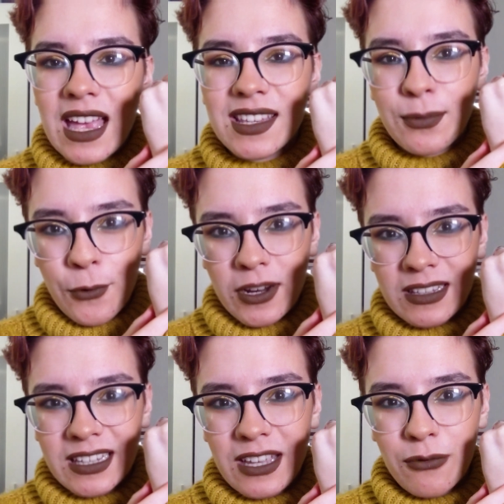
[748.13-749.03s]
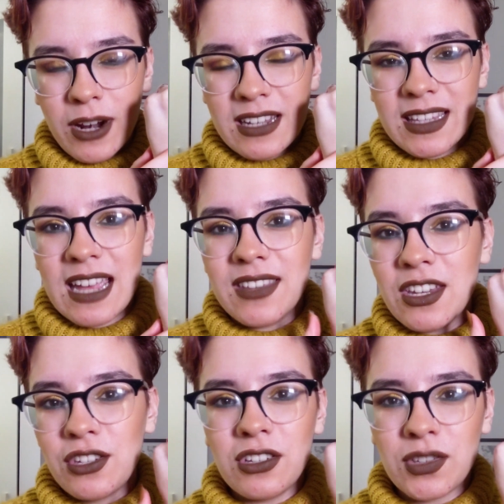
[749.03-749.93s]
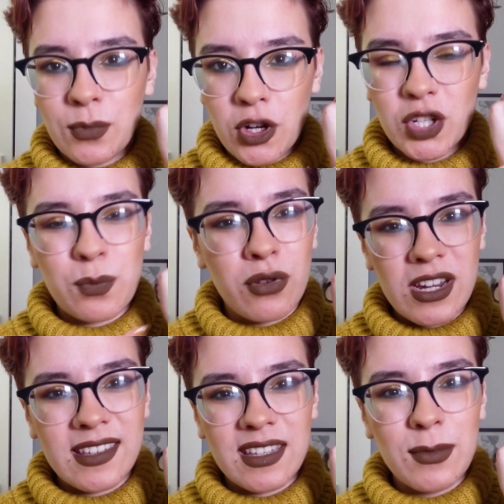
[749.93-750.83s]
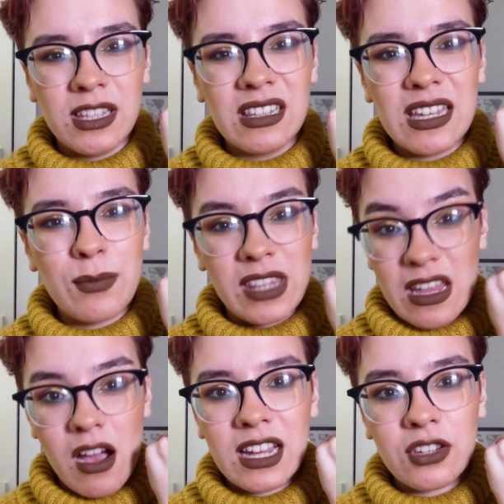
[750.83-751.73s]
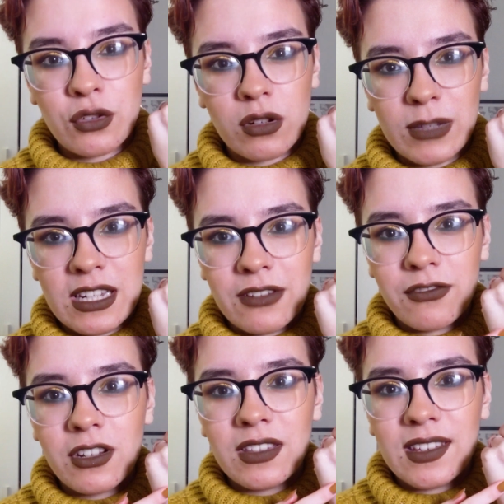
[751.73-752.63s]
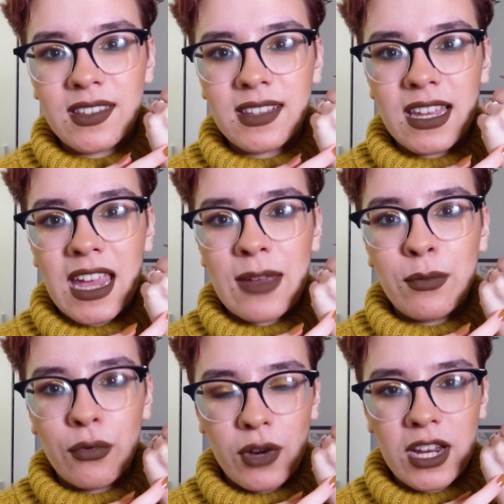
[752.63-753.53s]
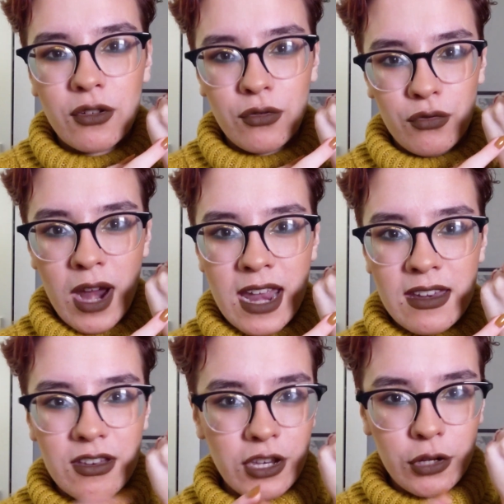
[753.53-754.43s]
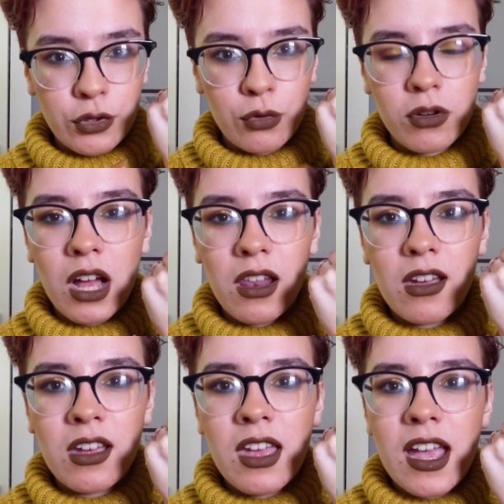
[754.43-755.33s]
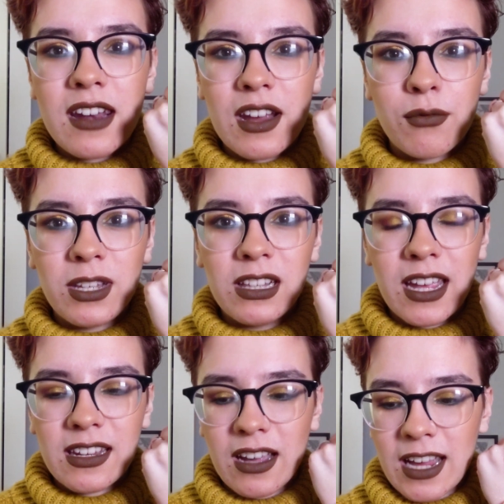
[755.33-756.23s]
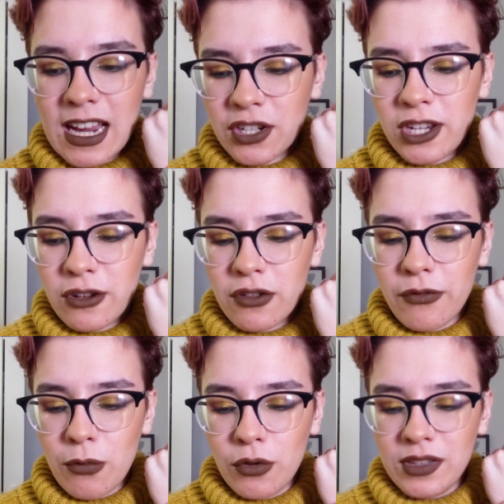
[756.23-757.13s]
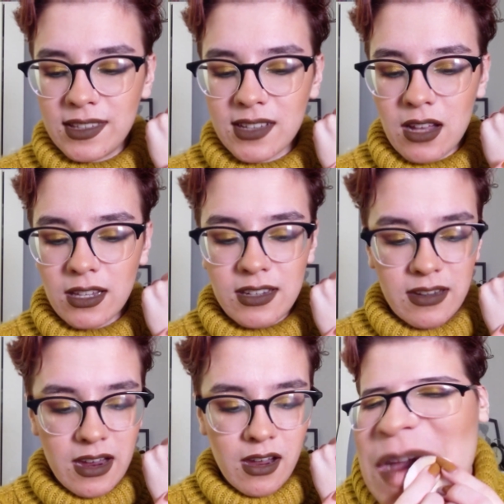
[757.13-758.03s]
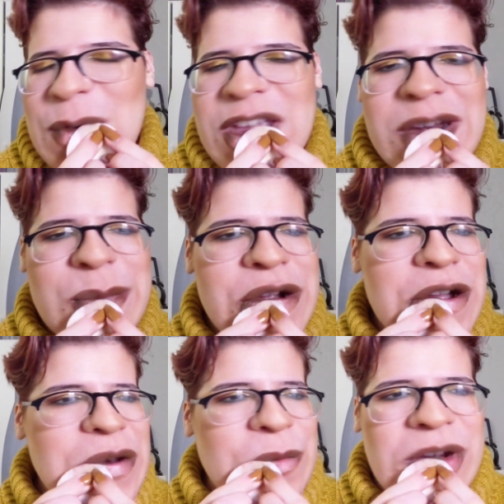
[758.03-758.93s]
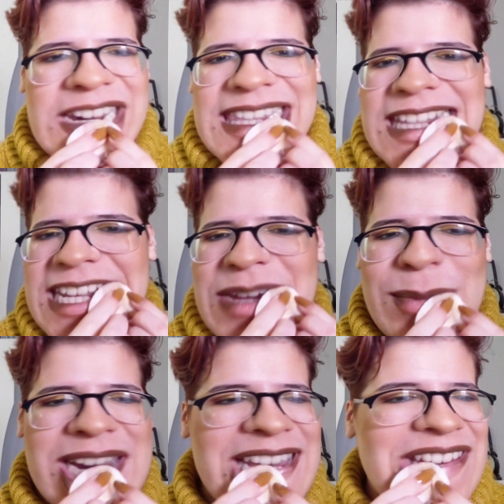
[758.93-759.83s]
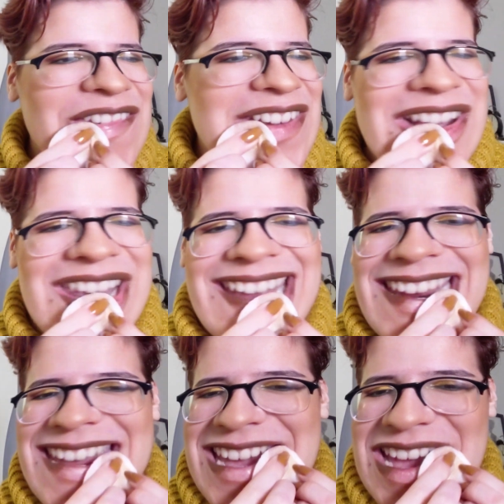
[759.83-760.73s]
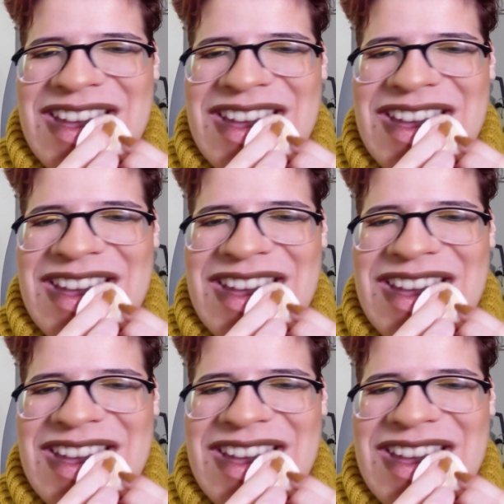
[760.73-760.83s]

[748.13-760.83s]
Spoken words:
there's Water Lily right there. They do swatch pretty similarly, but they are extremely different. This is like a brick red neutral colour, and I really like it. I actually could have worn this colour today. I'm gonna put on Water Lily because I feel like it.